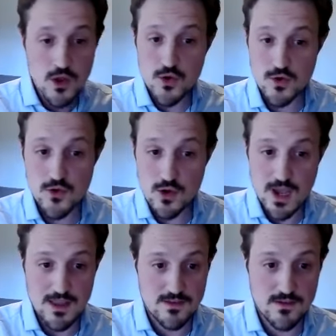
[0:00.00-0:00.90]
You could
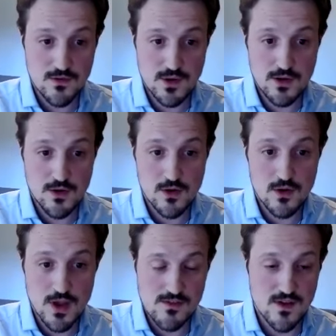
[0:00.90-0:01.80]
look
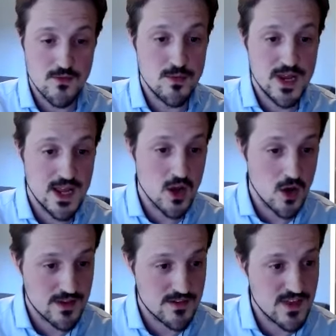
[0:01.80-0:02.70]
at it from an
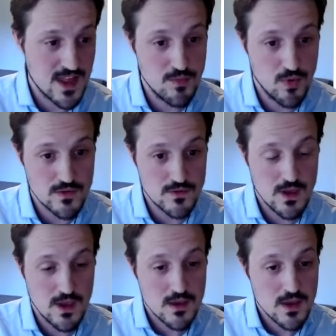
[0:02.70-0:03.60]
economic standpoint
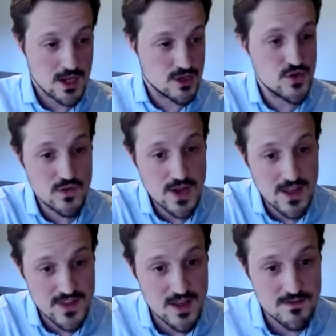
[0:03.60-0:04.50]
and just look
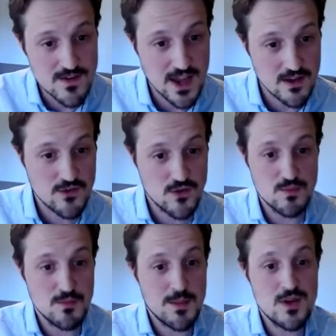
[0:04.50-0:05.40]
at the effects.
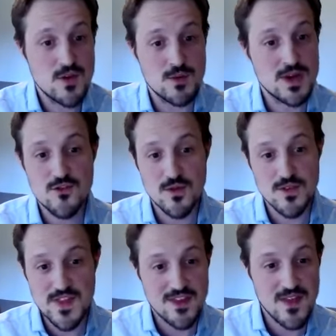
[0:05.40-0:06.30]
Maybe you don't need to
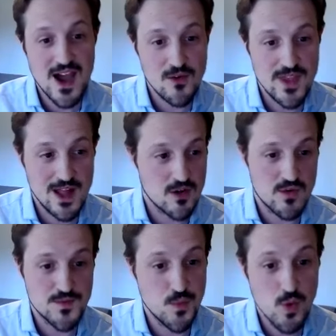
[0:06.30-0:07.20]
understand how the
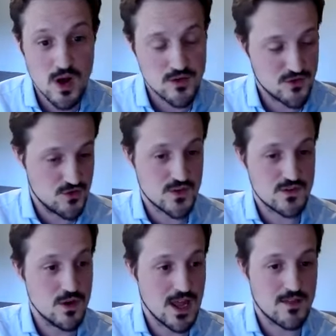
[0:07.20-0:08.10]
algorithm works. You
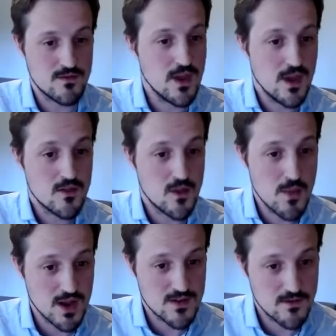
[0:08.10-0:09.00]
just look at the
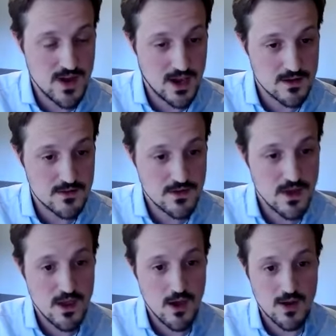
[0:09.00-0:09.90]
market effects,
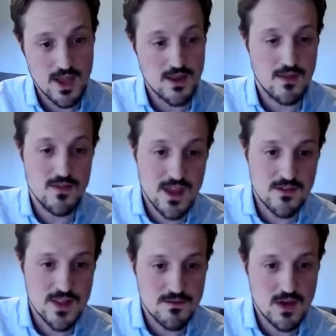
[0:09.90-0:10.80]
okay? And there
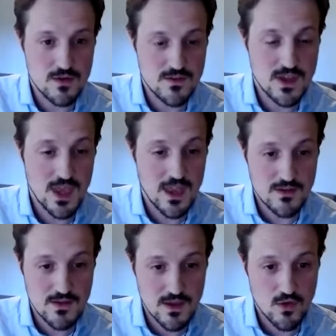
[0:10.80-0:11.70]
the difficulty
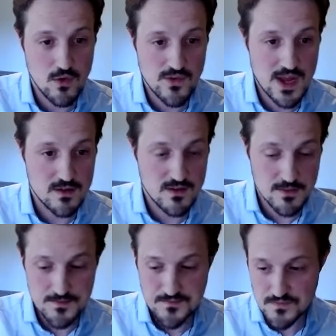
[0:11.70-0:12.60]
is causality.